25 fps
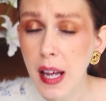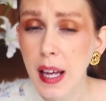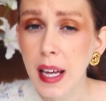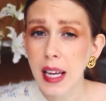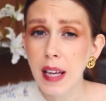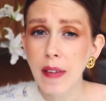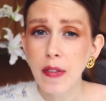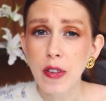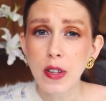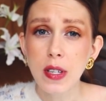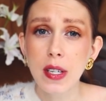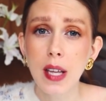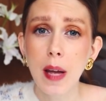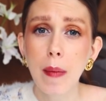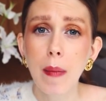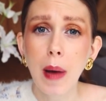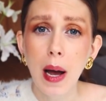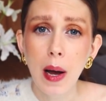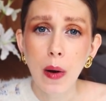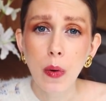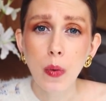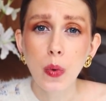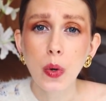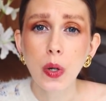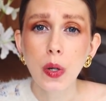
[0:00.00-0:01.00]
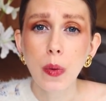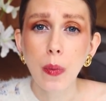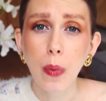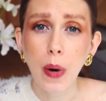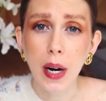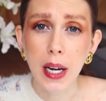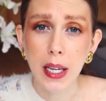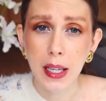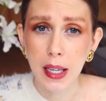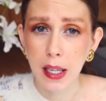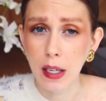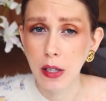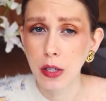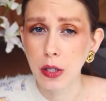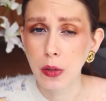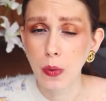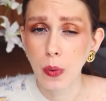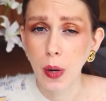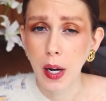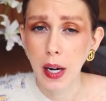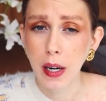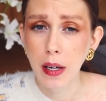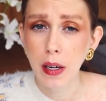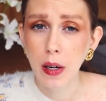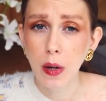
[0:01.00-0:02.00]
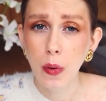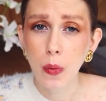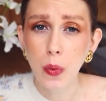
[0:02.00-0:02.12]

If you somehow would break the good one,